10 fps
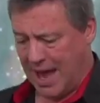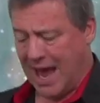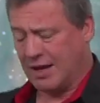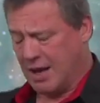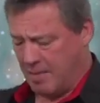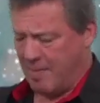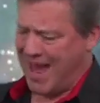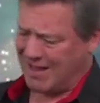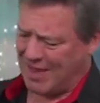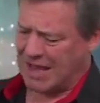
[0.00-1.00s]
and
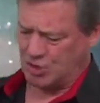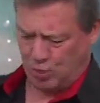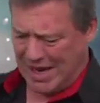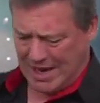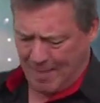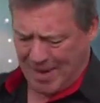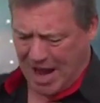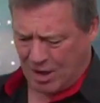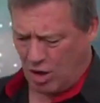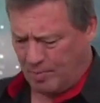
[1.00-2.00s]
man, that's weird. I mean,
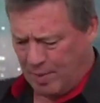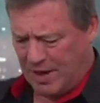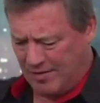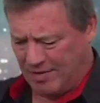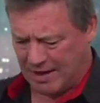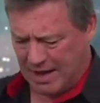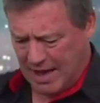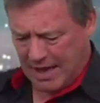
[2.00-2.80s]
I can't believe that.